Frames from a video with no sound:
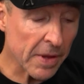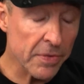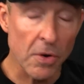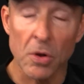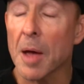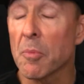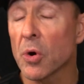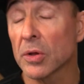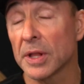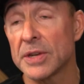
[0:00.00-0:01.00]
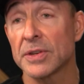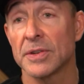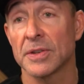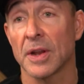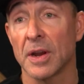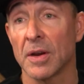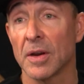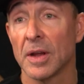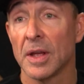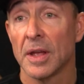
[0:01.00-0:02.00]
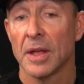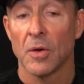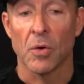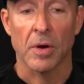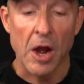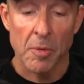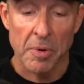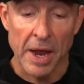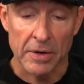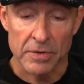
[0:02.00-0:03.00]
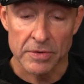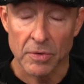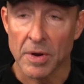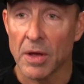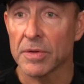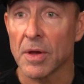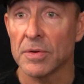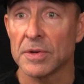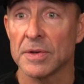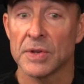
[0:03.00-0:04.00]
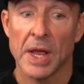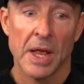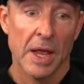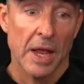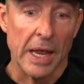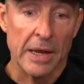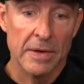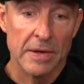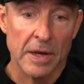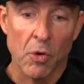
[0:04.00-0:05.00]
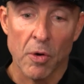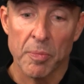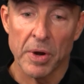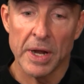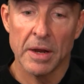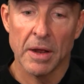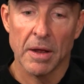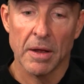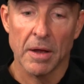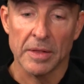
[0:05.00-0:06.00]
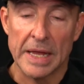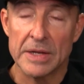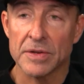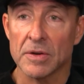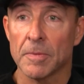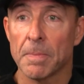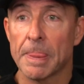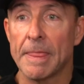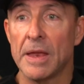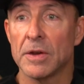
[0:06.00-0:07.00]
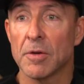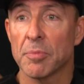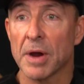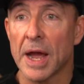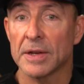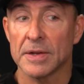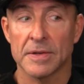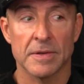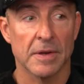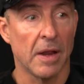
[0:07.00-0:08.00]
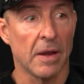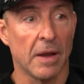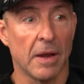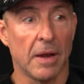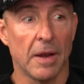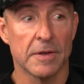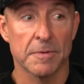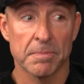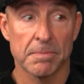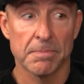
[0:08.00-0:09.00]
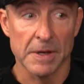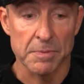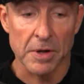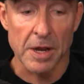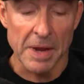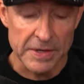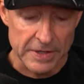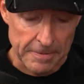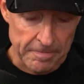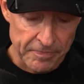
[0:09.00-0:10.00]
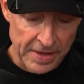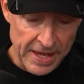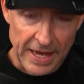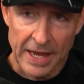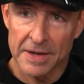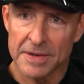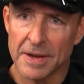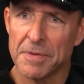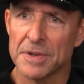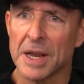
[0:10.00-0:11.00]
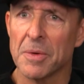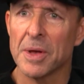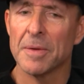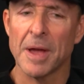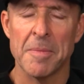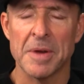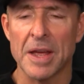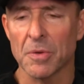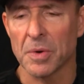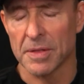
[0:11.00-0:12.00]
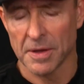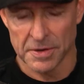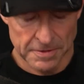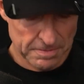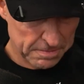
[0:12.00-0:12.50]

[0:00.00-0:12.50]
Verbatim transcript: There are a lot more clinicians on here, or chiropractors, or health coaches. And incorporating a laser into your practice, it, it's, it's pretty amazing. And if you're saying, well, I'm neither one of those,